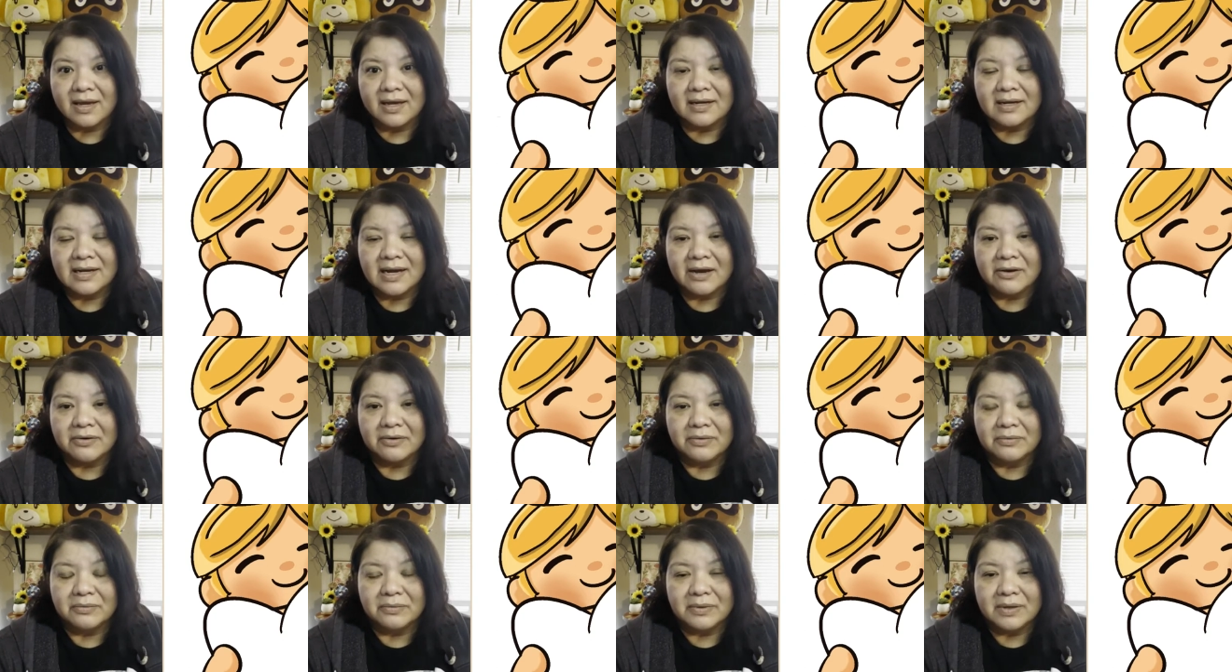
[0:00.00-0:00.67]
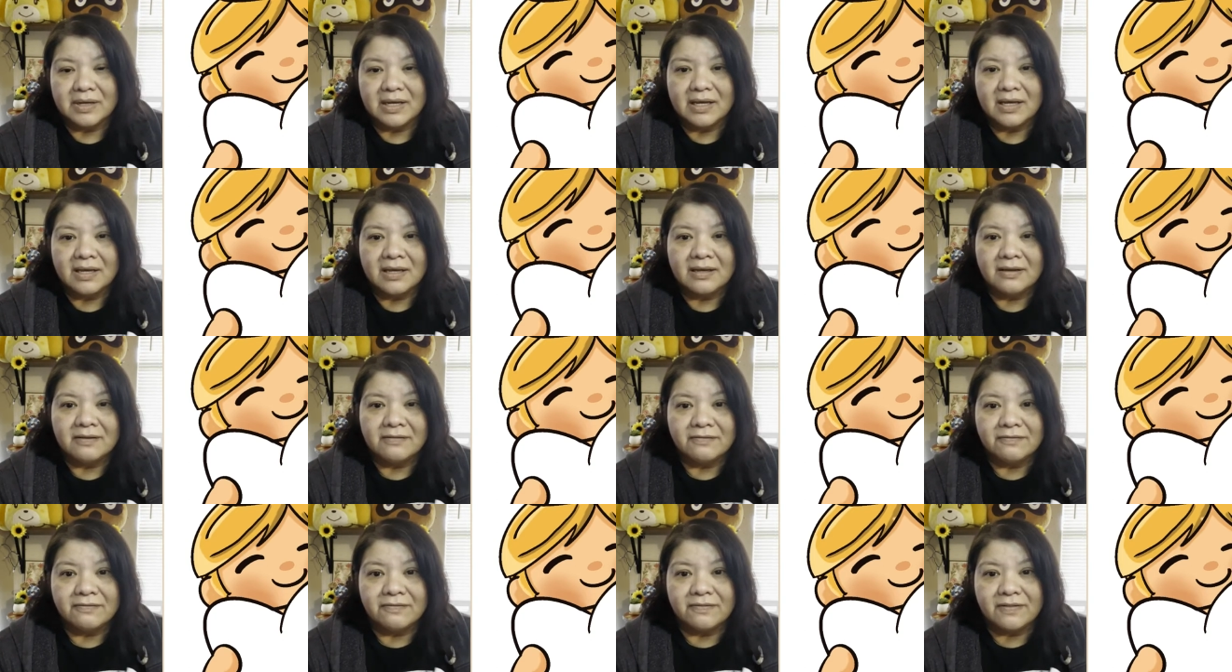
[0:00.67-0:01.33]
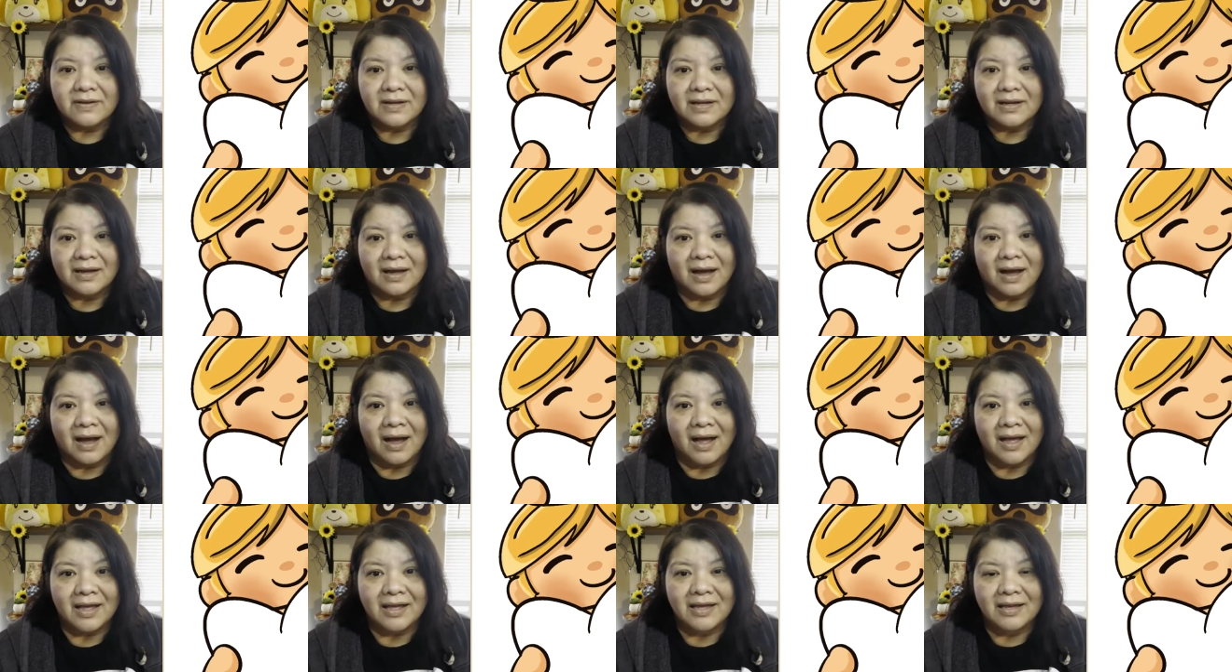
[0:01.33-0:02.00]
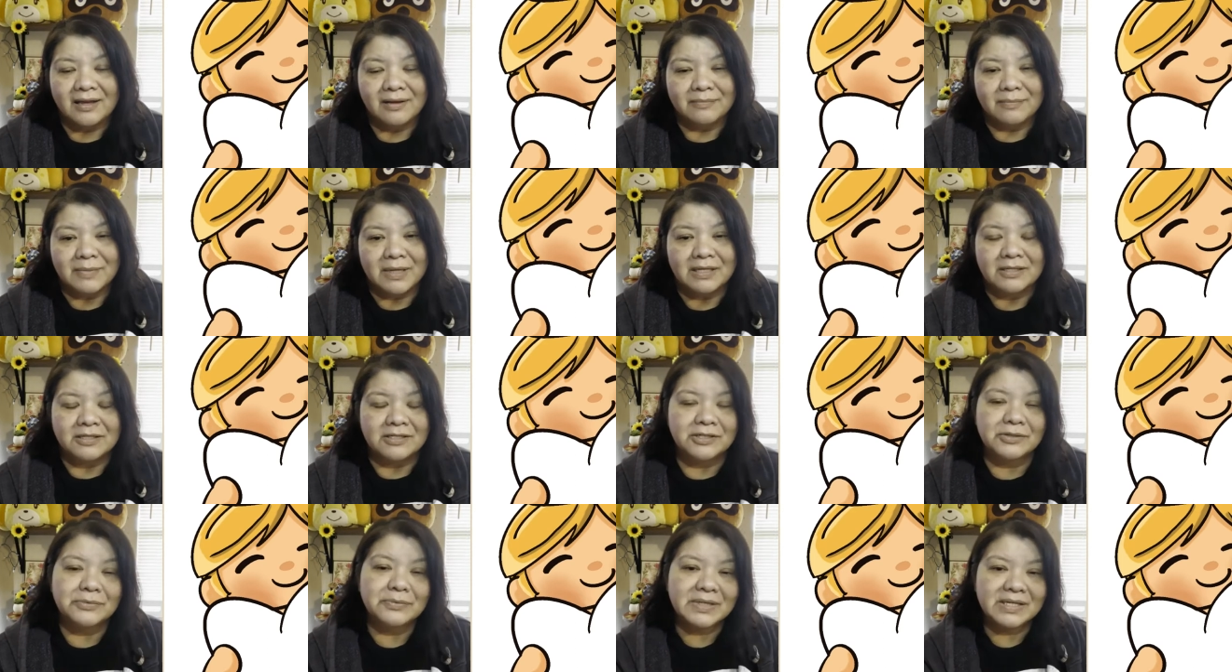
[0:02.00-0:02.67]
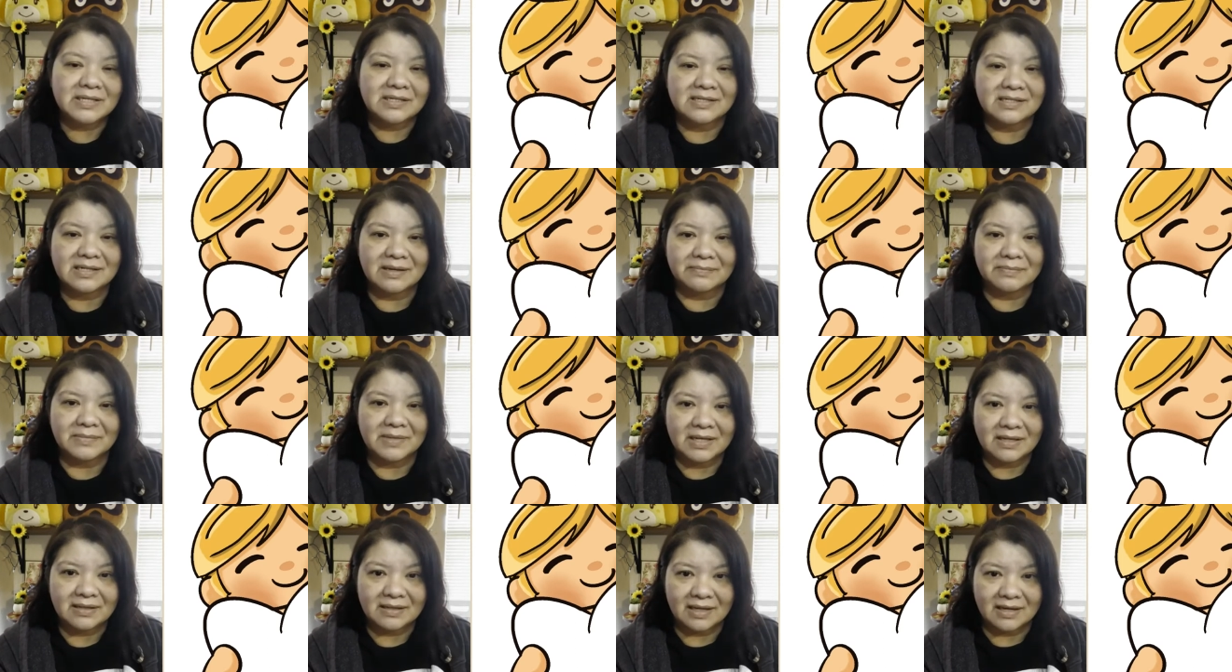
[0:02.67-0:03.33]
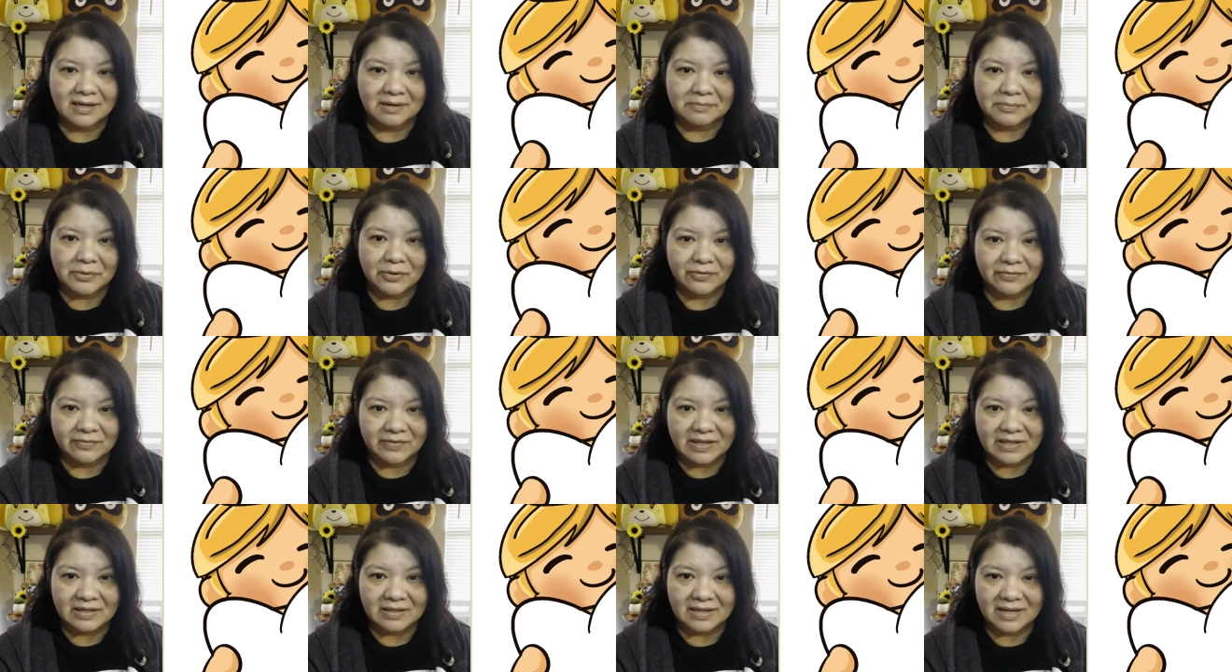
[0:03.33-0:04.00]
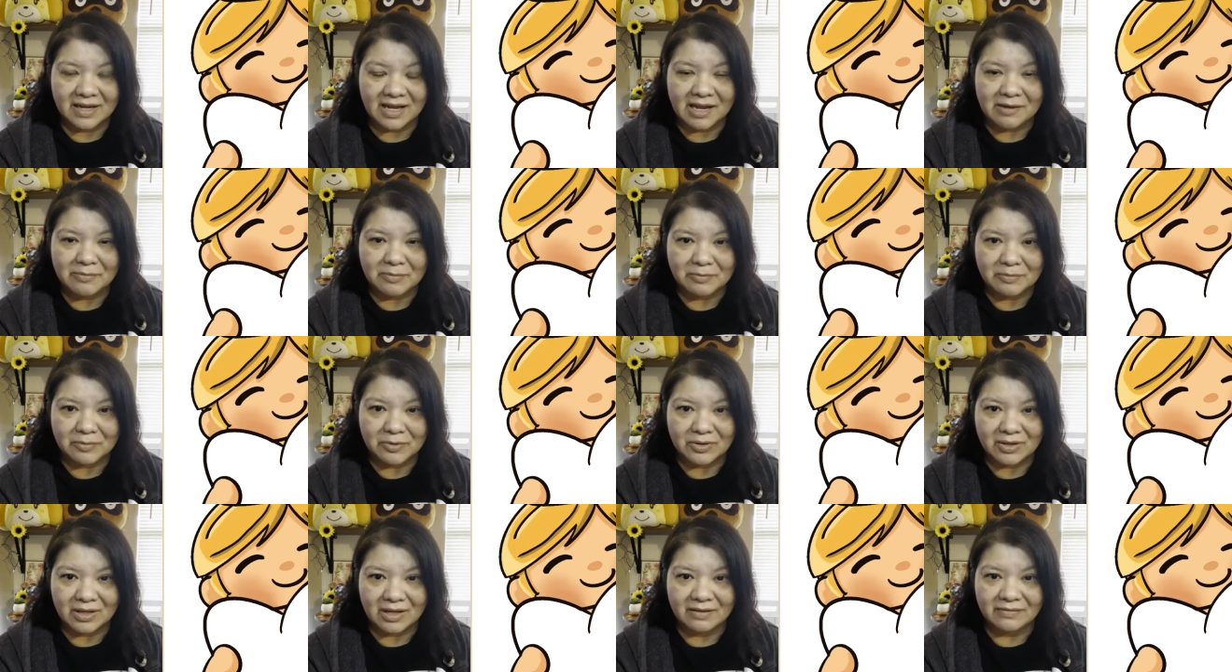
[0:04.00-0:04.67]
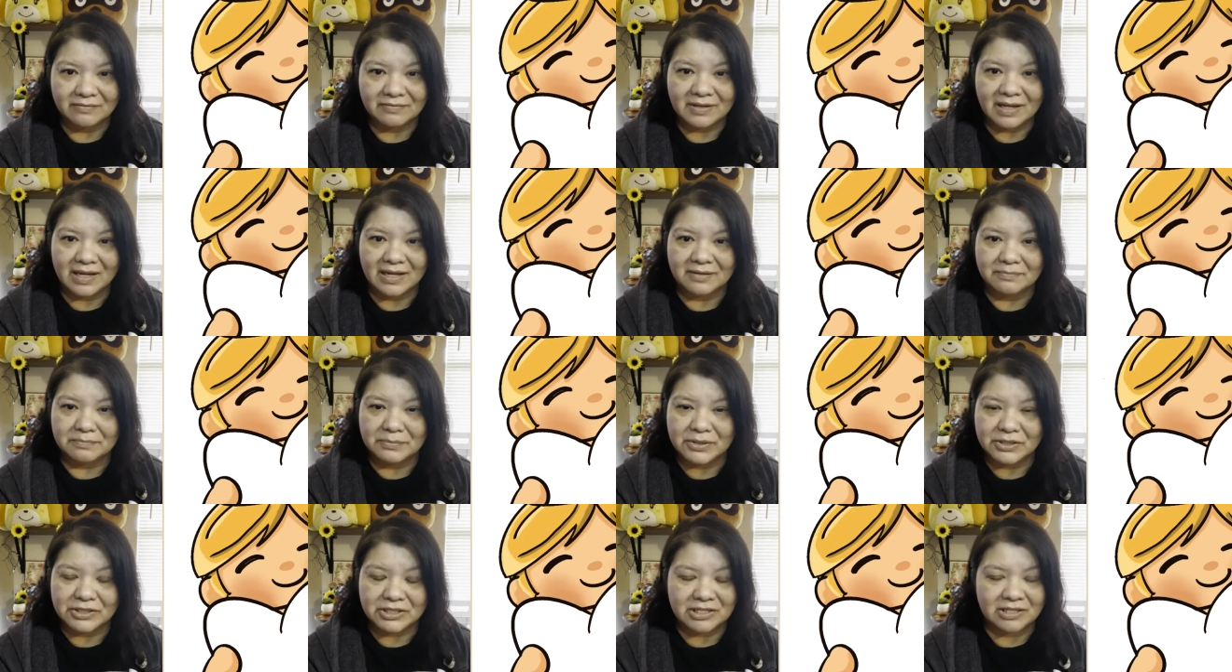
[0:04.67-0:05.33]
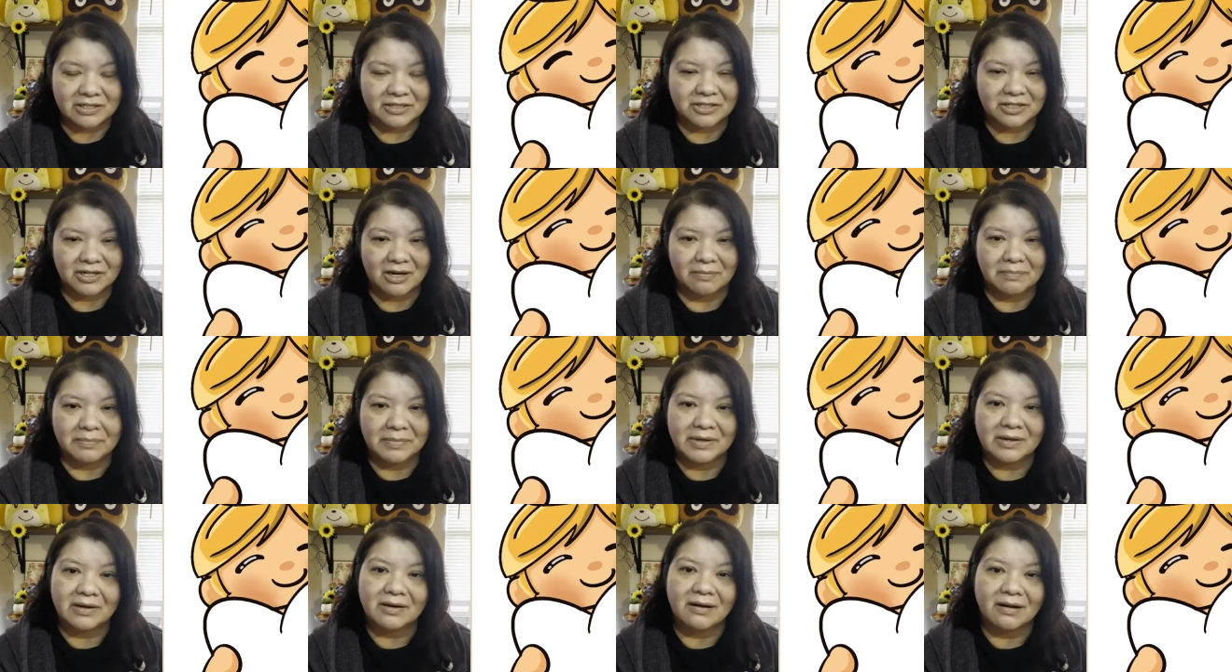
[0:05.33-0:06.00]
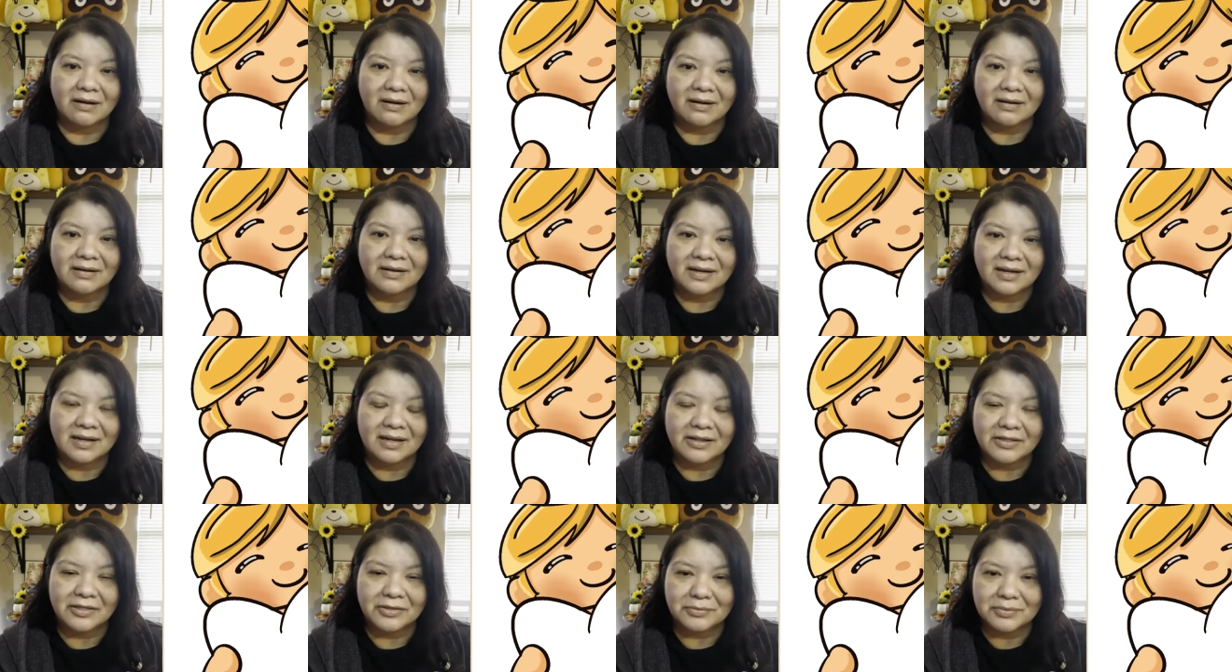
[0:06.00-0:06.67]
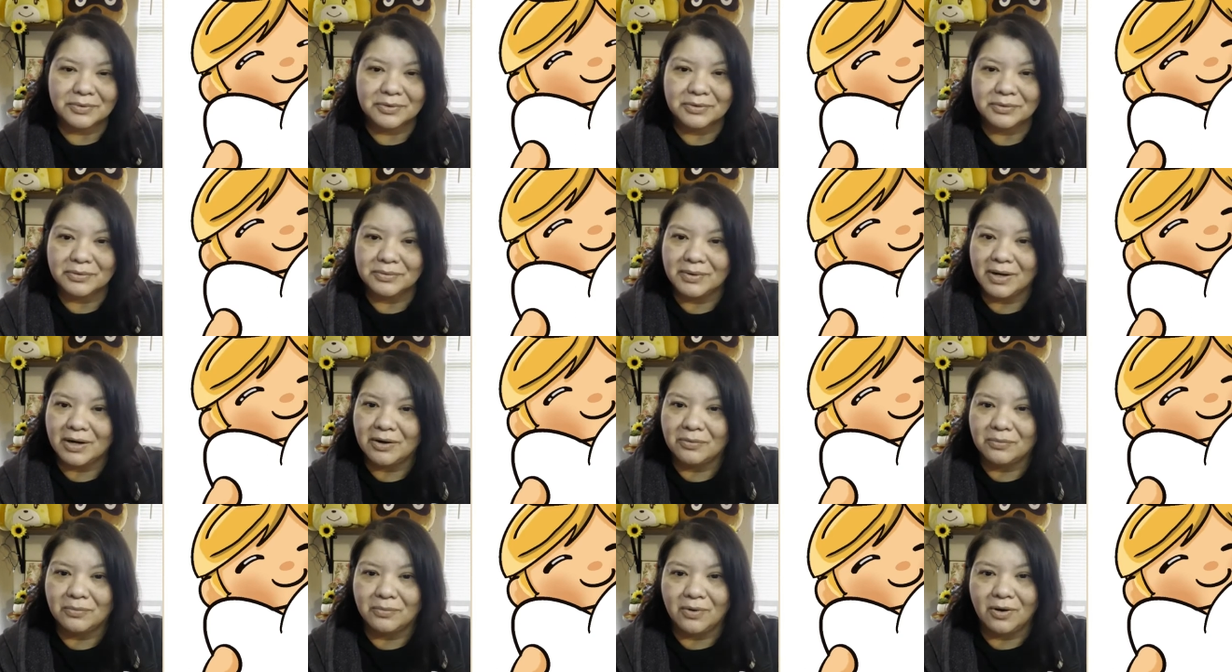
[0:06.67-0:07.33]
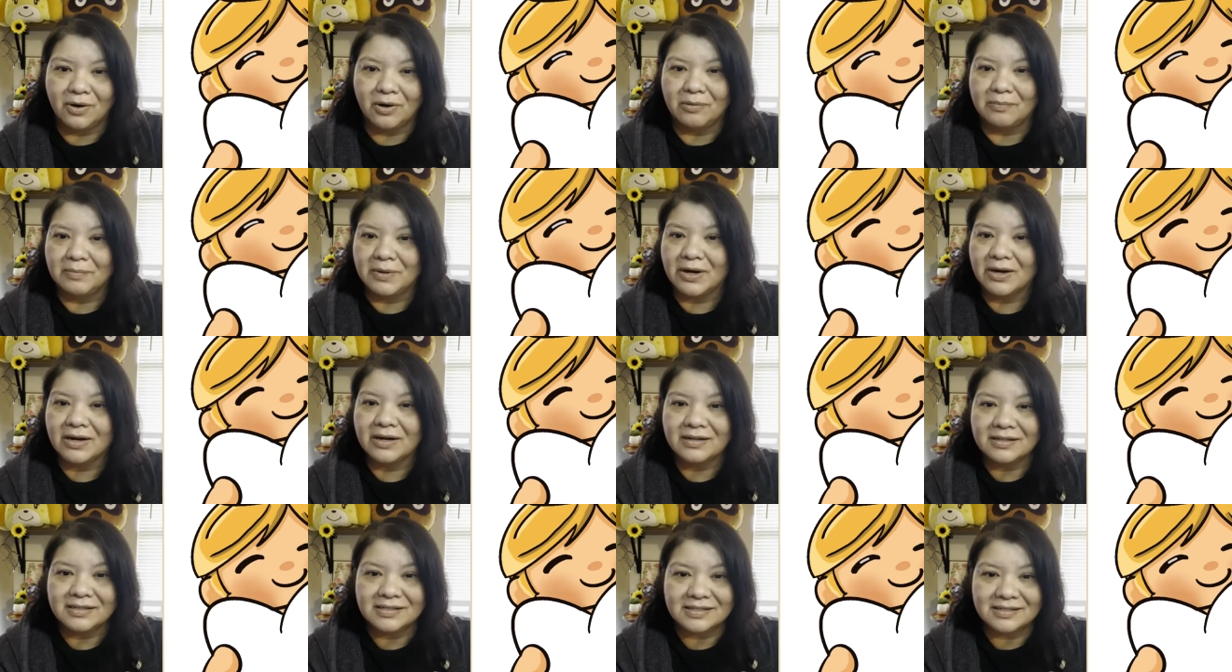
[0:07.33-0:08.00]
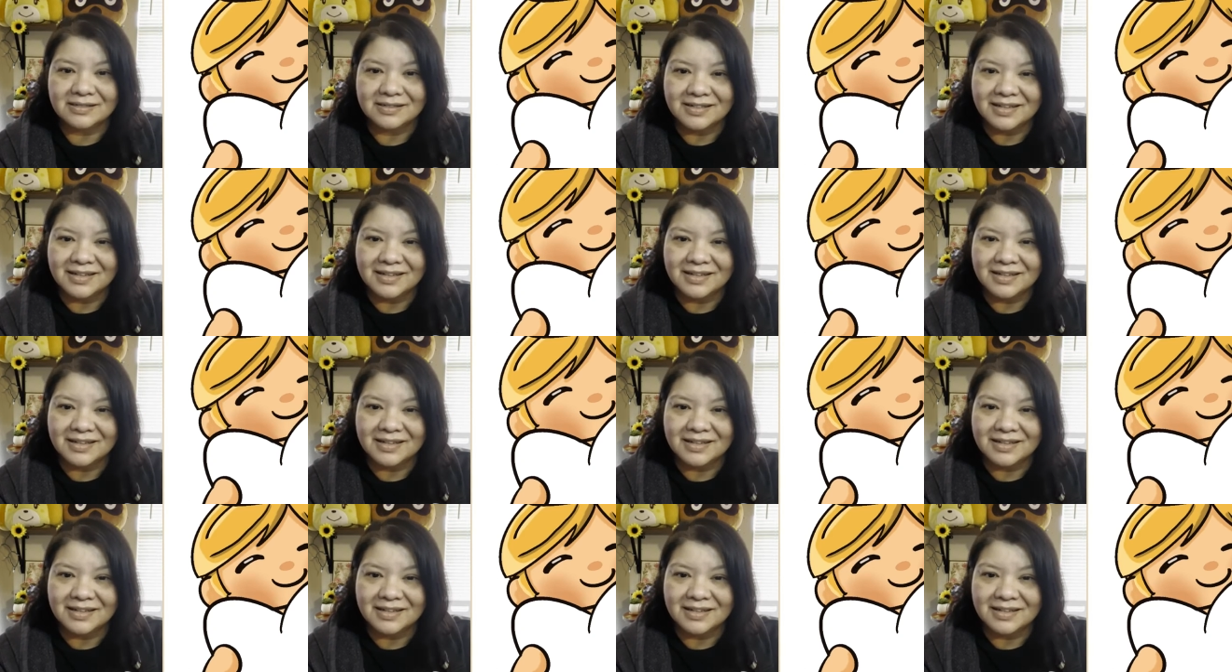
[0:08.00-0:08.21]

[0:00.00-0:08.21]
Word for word: Now, if I am doing something that I'm perfectly capable of, like pushing a shopping cart through a Walmart,